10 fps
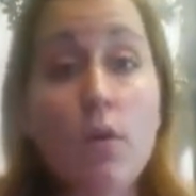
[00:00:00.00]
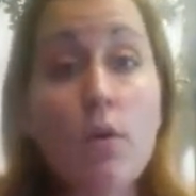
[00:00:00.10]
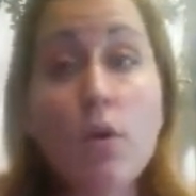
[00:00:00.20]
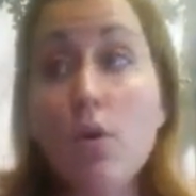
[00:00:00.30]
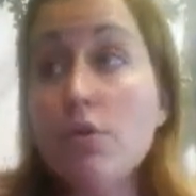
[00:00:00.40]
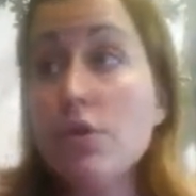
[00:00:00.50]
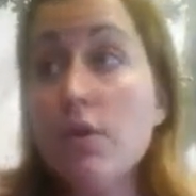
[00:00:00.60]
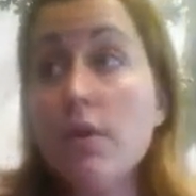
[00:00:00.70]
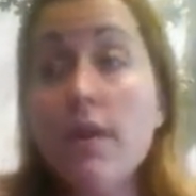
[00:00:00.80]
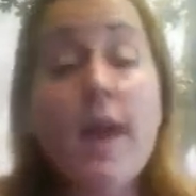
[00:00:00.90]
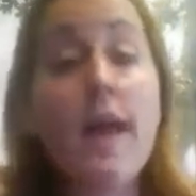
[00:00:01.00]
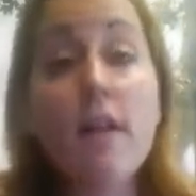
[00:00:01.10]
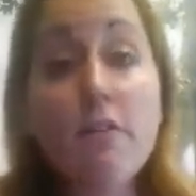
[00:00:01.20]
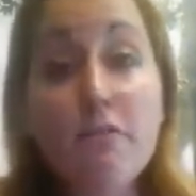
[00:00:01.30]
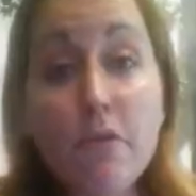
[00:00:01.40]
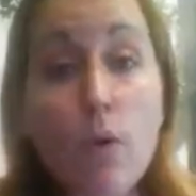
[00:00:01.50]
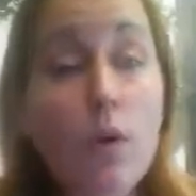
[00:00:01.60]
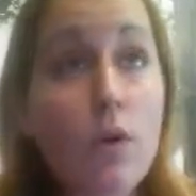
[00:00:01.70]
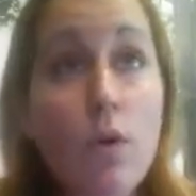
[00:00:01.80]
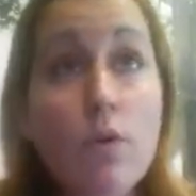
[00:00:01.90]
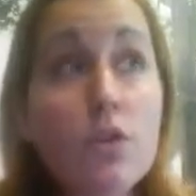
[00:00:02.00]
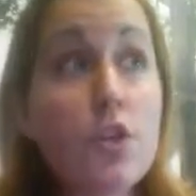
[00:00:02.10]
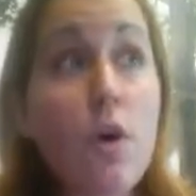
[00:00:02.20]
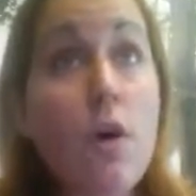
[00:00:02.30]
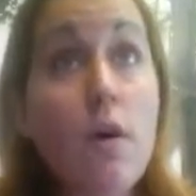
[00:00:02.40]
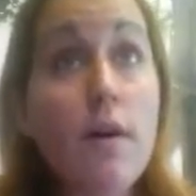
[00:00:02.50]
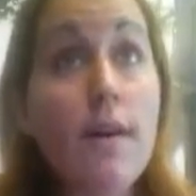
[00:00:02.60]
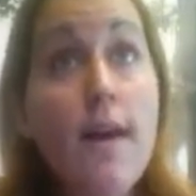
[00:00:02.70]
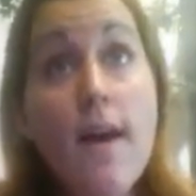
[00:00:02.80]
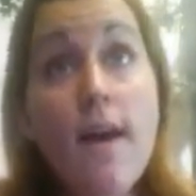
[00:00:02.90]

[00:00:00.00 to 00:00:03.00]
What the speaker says: or coach on health, or coach on